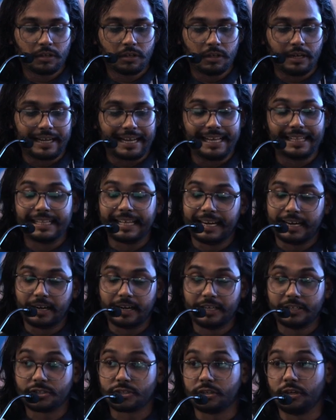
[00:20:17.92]
again, there are a
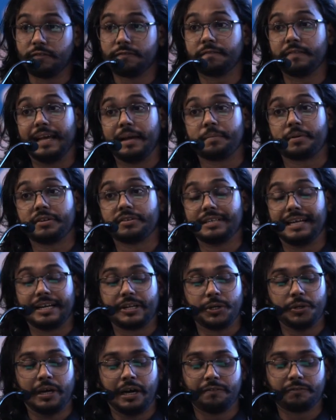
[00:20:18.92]
list of libraries that
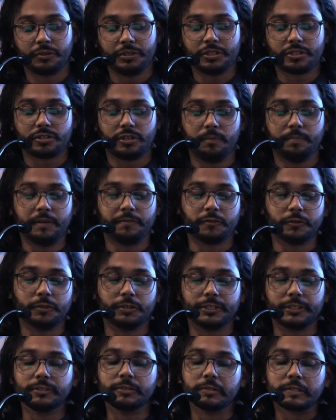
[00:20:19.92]
you have to install before
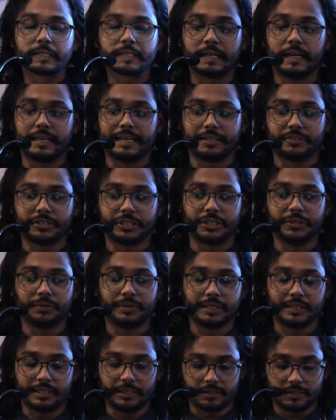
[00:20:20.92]
you start
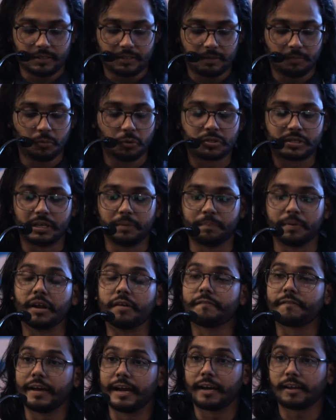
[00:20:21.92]
executing this, mostly
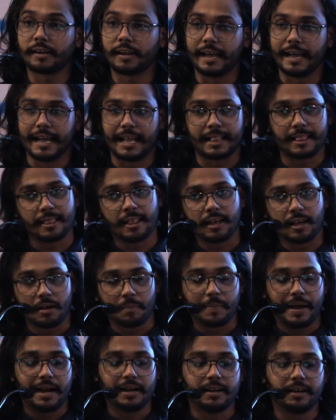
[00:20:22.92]
Prefect and
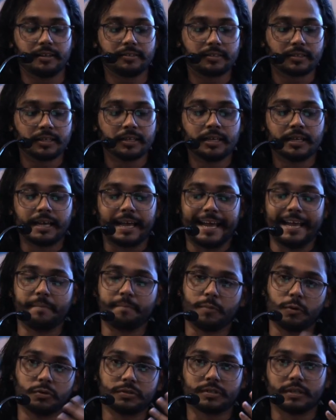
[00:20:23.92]
Pandas, and
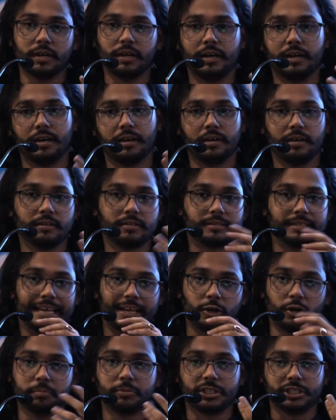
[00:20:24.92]

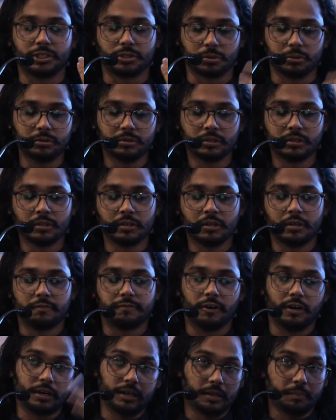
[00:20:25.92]
PsychObj2
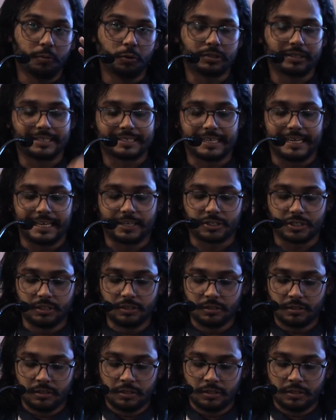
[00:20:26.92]
for the Postgres connection.